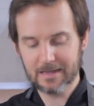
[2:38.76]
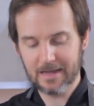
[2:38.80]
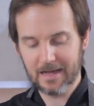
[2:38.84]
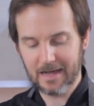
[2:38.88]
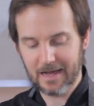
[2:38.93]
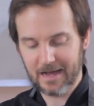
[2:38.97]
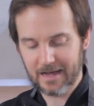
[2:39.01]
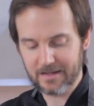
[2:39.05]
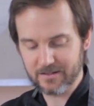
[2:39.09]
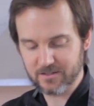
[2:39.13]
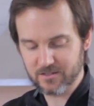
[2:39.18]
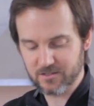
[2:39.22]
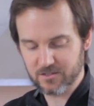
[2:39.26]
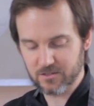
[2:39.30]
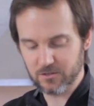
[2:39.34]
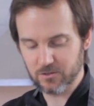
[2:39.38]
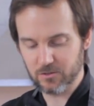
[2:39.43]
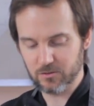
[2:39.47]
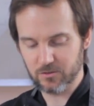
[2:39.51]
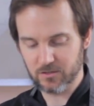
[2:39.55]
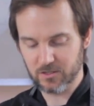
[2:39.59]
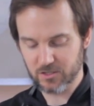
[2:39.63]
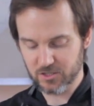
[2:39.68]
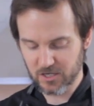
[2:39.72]
as
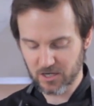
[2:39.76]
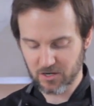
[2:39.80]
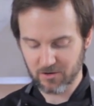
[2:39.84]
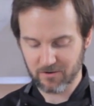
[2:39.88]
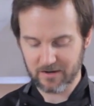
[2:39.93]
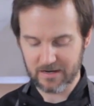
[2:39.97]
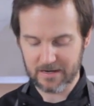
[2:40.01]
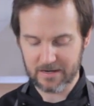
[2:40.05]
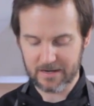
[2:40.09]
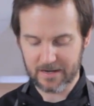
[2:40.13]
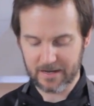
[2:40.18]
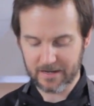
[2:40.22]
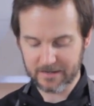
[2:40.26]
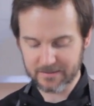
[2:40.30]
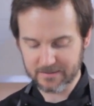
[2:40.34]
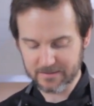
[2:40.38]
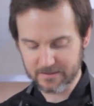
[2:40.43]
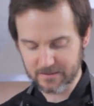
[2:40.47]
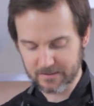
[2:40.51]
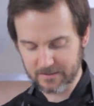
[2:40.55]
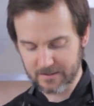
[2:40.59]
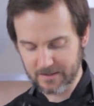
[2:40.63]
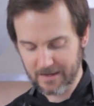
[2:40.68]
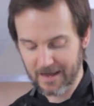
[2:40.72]
do the chicory and
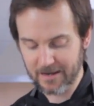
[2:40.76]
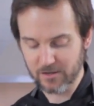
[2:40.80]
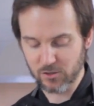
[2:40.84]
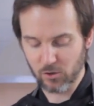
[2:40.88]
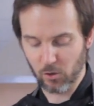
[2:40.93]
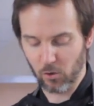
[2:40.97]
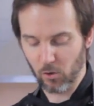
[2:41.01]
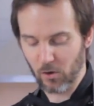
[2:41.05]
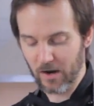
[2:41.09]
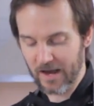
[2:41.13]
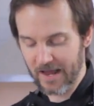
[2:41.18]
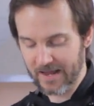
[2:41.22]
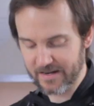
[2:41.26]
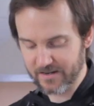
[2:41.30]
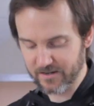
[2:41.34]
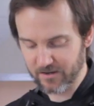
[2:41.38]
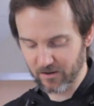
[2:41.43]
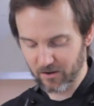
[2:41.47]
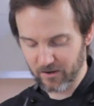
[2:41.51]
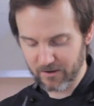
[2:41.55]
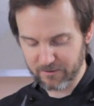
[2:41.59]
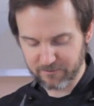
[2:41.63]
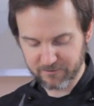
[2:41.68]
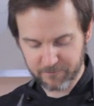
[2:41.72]
or
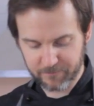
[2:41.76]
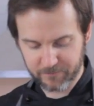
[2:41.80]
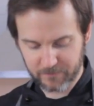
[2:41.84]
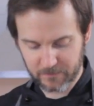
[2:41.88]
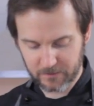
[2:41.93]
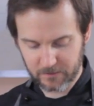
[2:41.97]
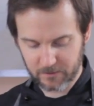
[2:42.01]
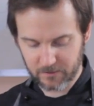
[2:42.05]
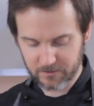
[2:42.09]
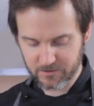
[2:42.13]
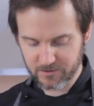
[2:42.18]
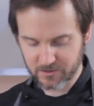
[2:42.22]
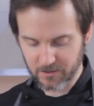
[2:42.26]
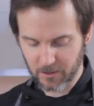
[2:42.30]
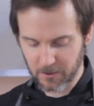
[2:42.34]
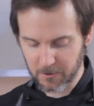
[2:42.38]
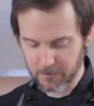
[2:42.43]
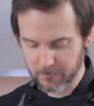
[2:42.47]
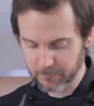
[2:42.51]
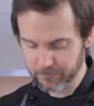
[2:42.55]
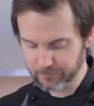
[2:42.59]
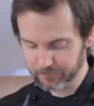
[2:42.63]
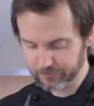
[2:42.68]
endive. So